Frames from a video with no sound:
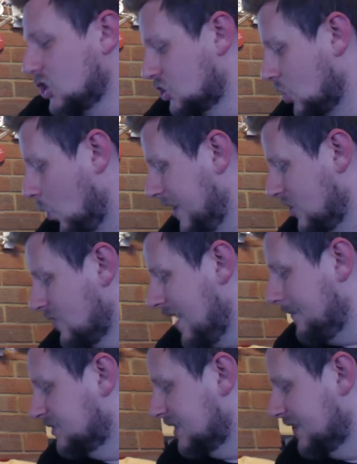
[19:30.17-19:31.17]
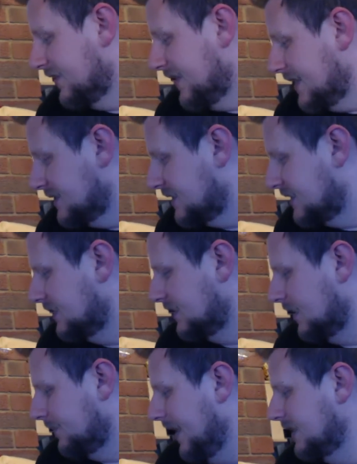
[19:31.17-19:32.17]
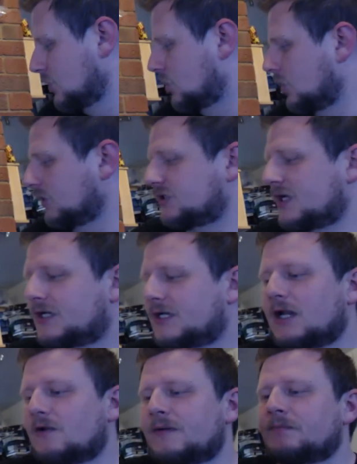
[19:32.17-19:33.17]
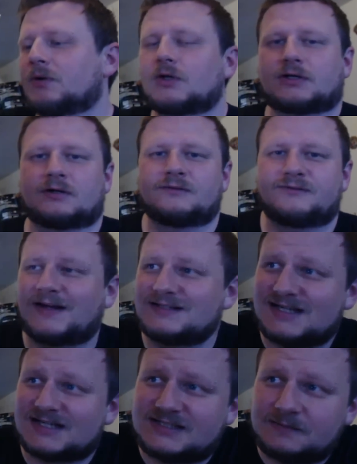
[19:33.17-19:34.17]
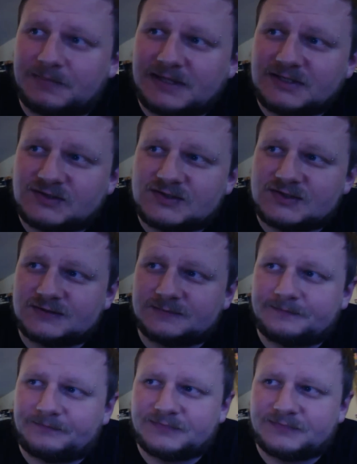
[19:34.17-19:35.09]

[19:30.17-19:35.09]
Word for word: So we grabbed that. Amanda got a colouring book of Fantastic Beasts.